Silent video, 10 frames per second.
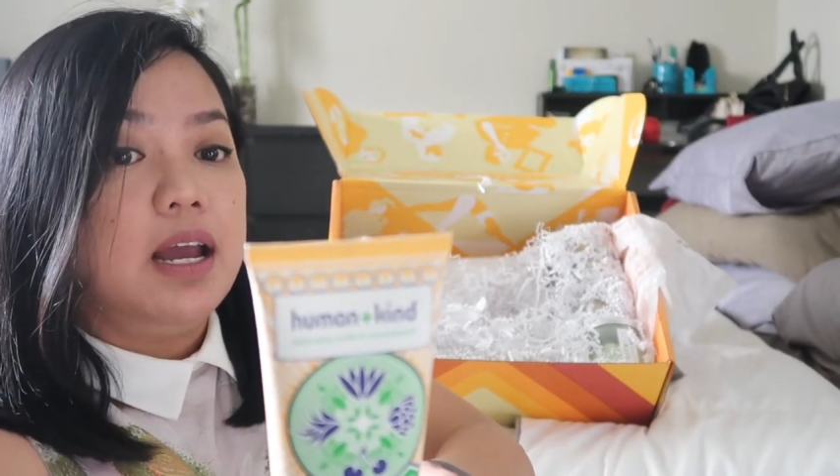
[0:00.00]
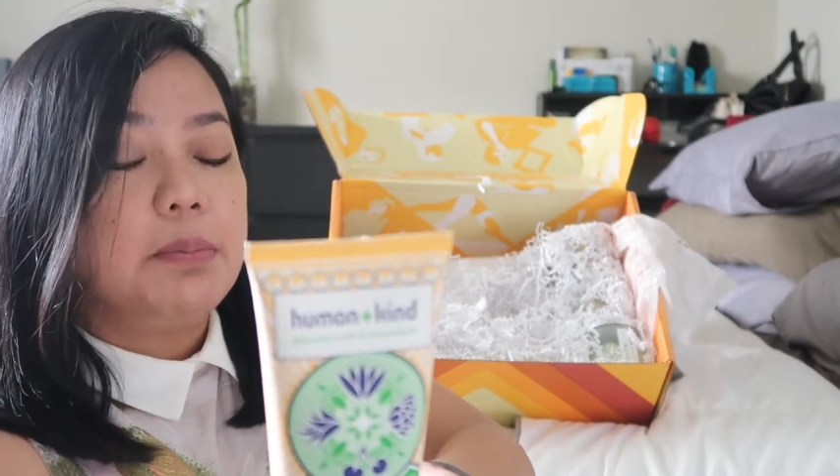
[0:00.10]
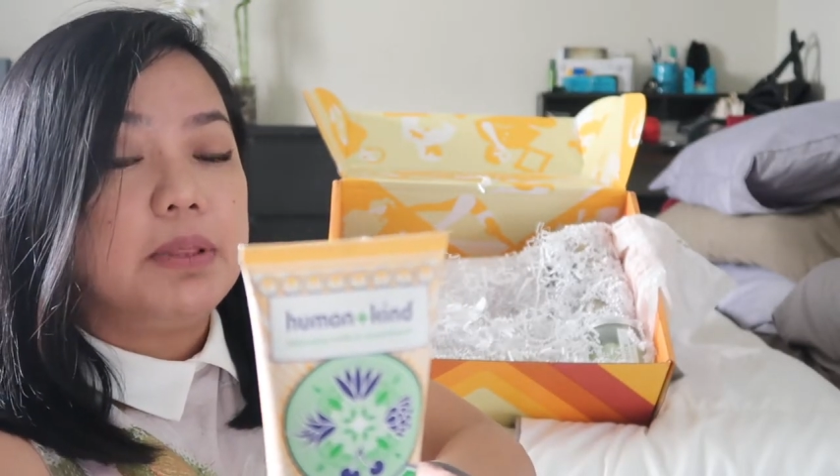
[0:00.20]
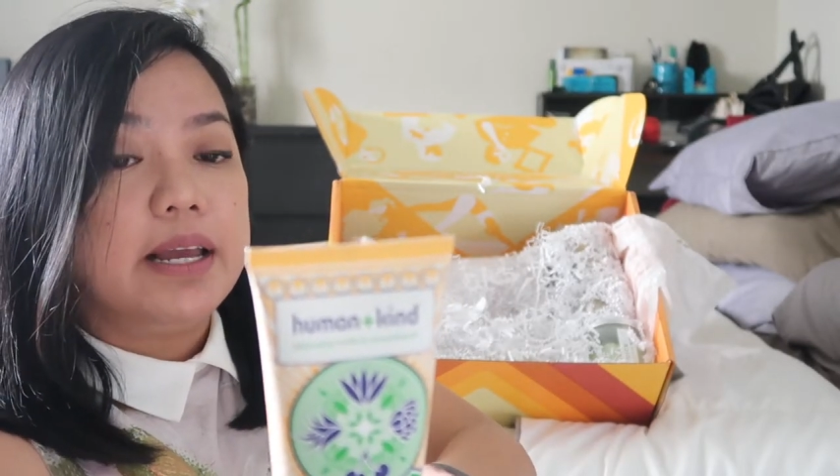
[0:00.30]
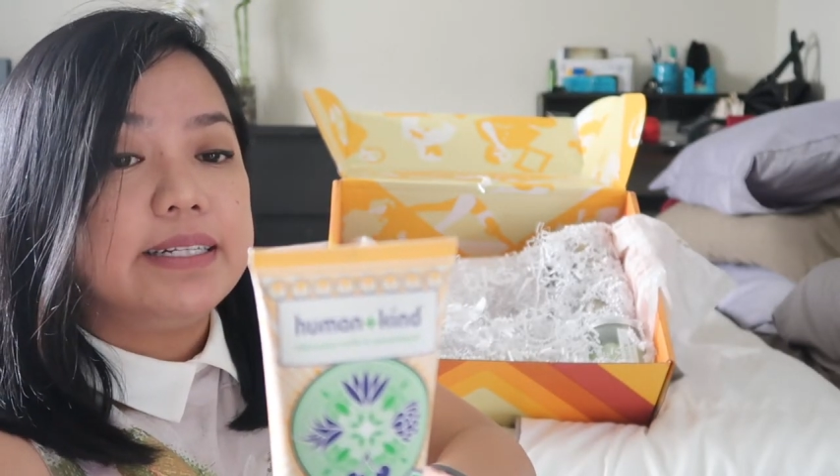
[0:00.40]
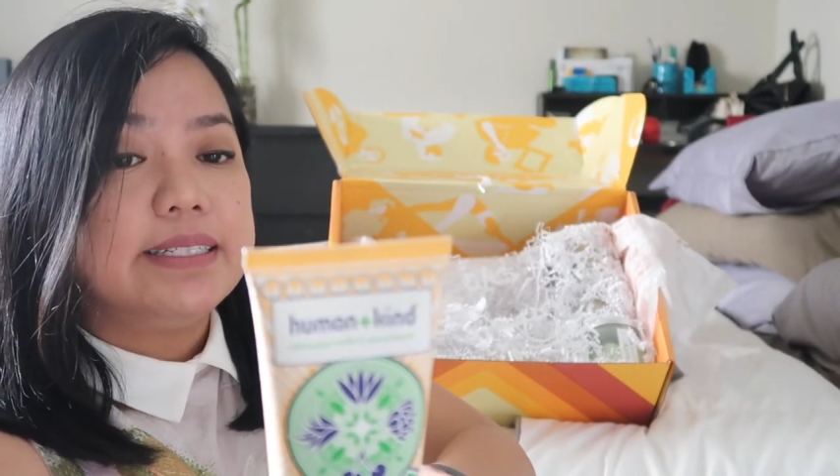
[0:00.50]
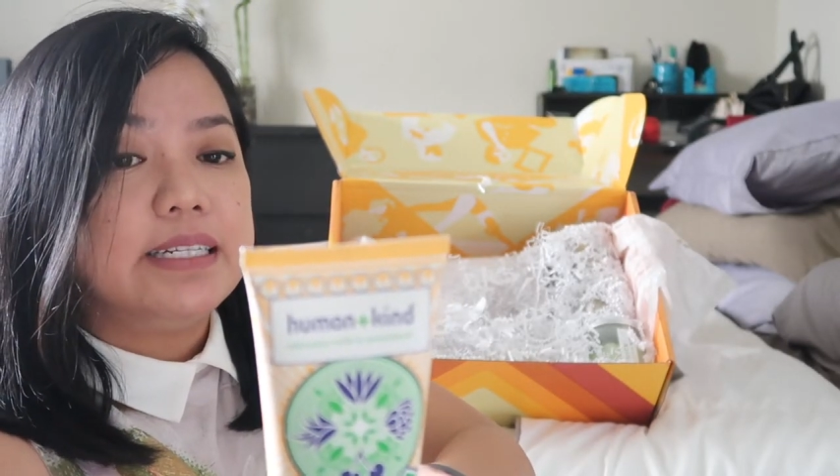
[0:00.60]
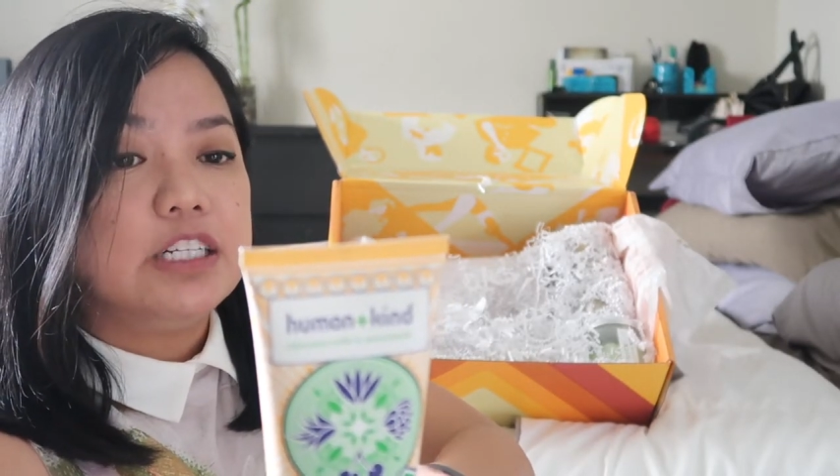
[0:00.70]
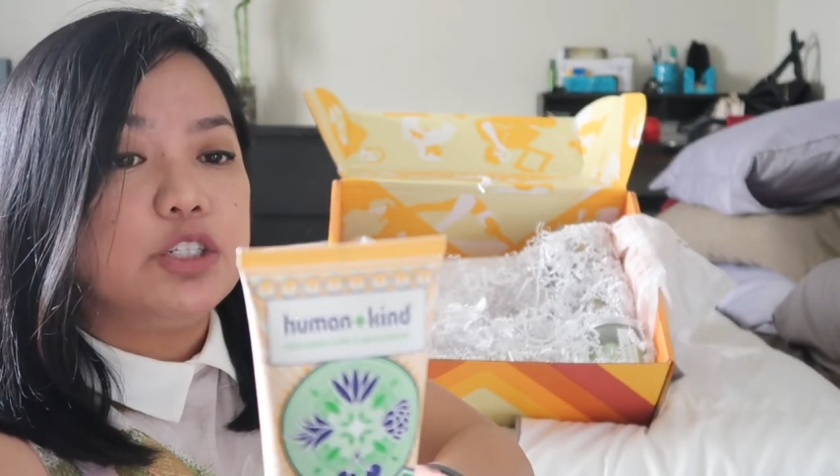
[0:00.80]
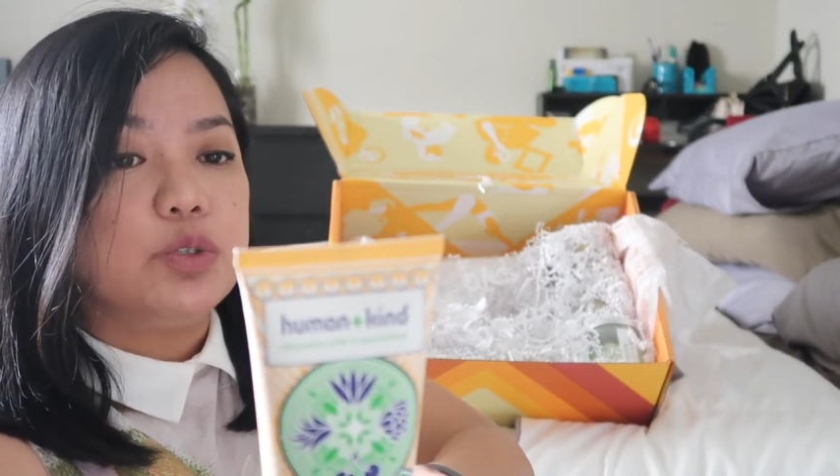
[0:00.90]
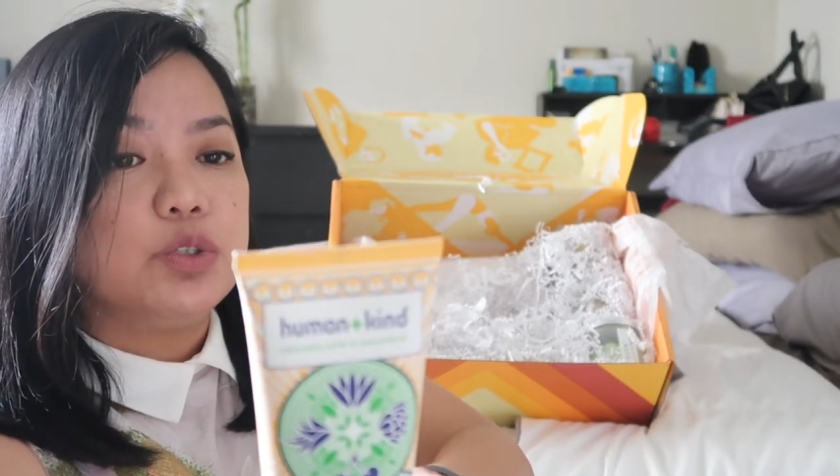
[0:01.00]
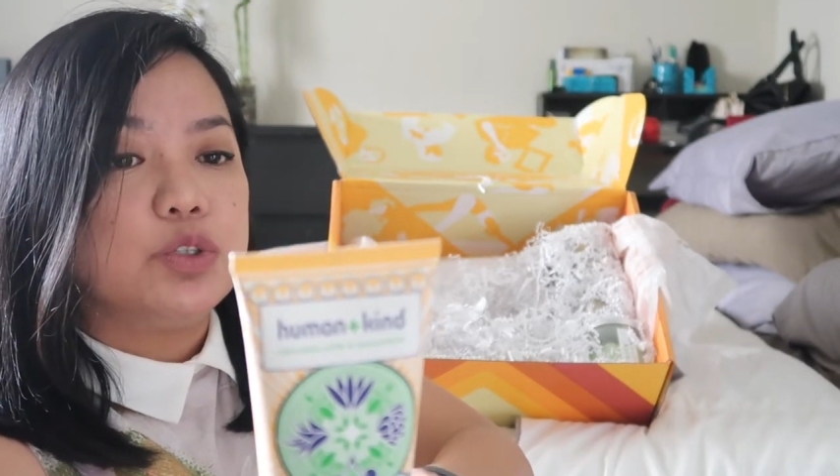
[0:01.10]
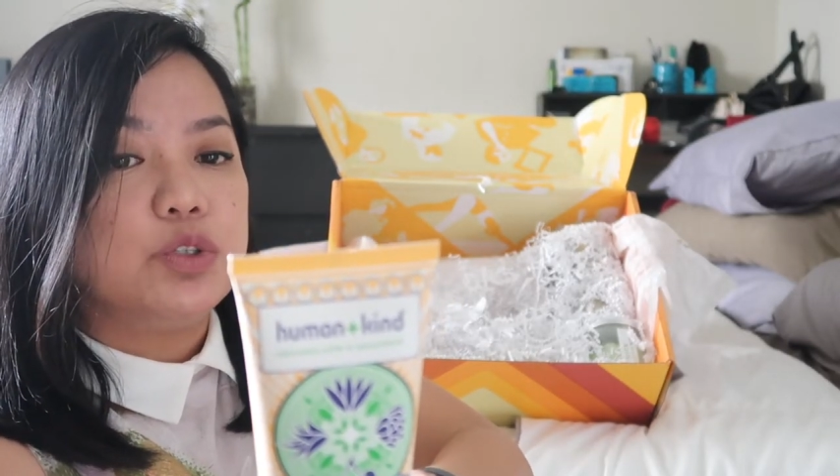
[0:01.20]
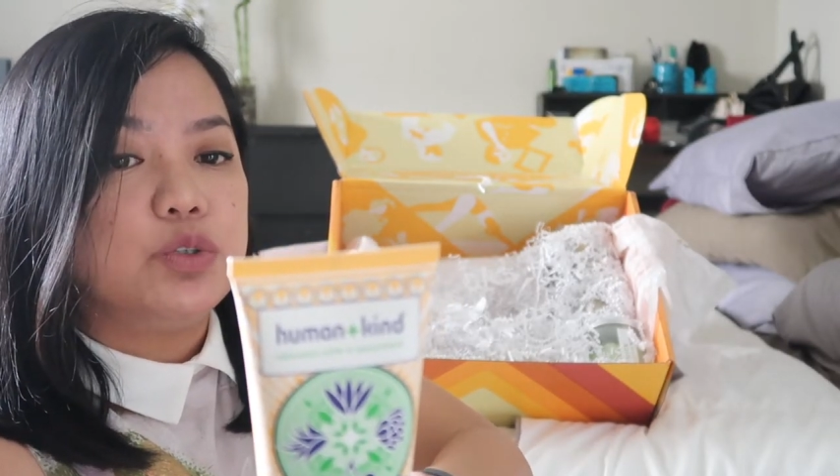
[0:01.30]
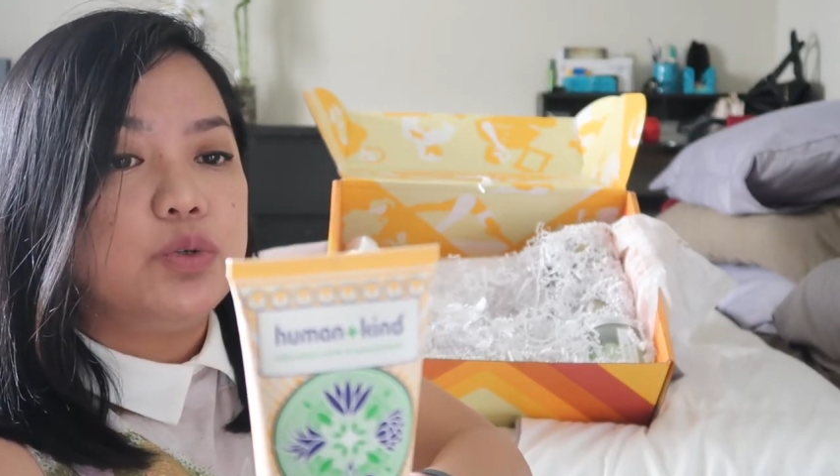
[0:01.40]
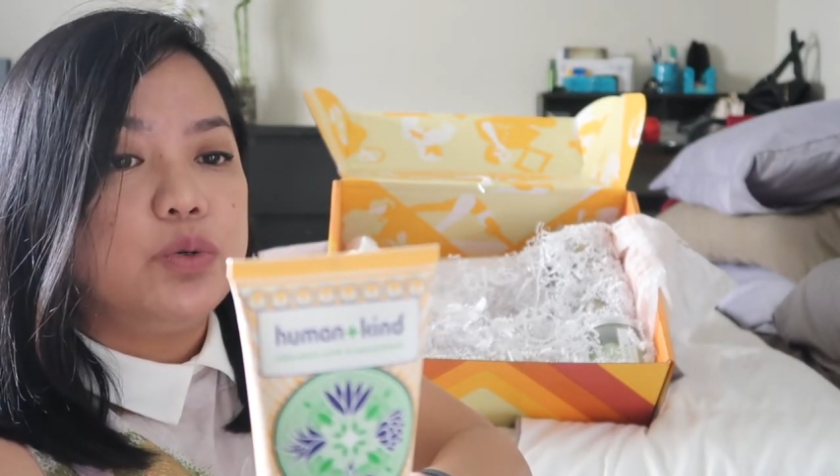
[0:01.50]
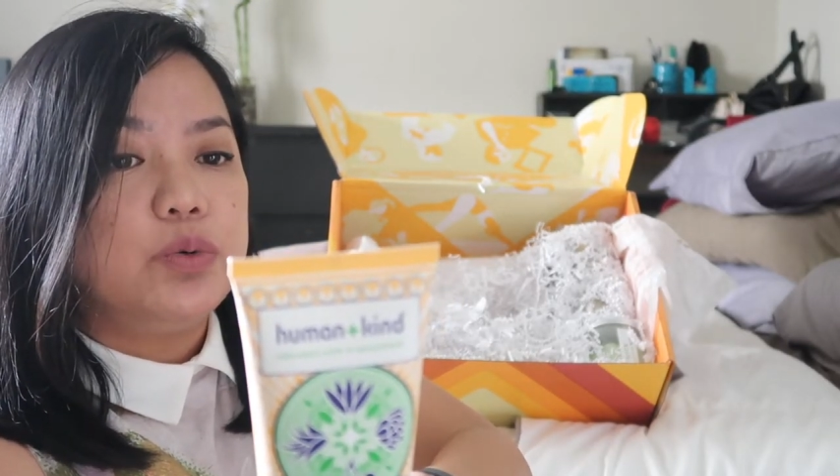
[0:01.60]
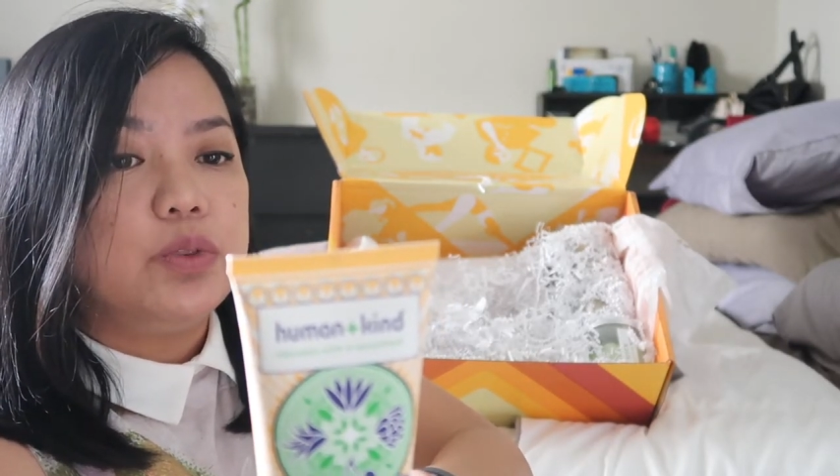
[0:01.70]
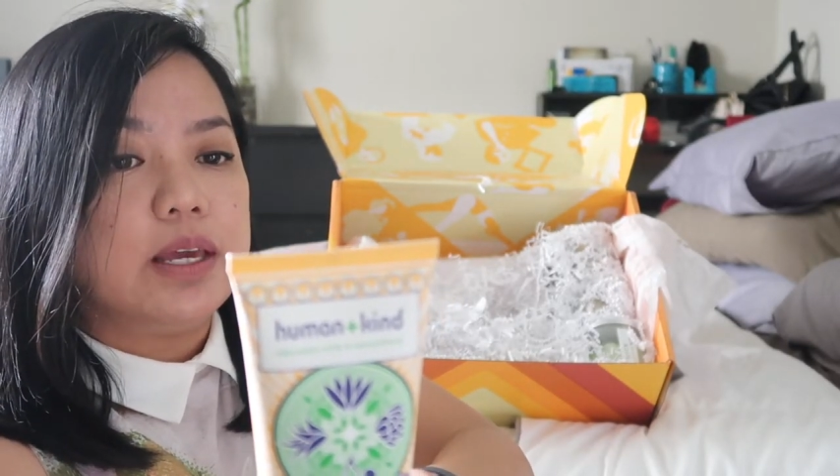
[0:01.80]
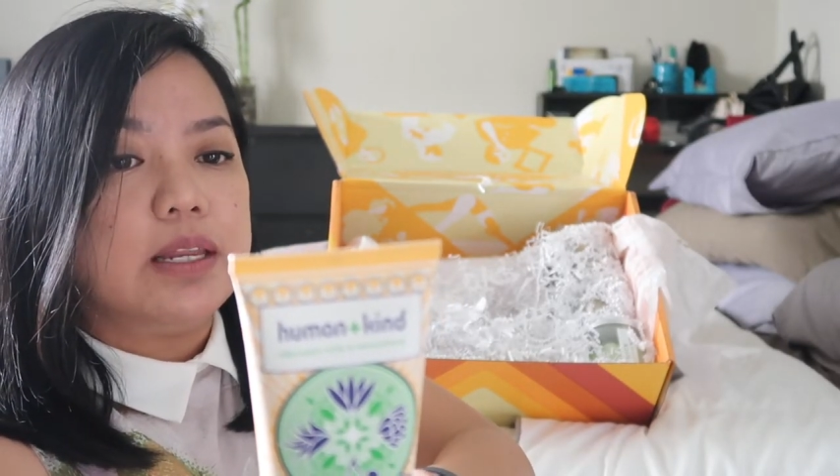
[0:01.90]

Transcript: Apply as needed to soothe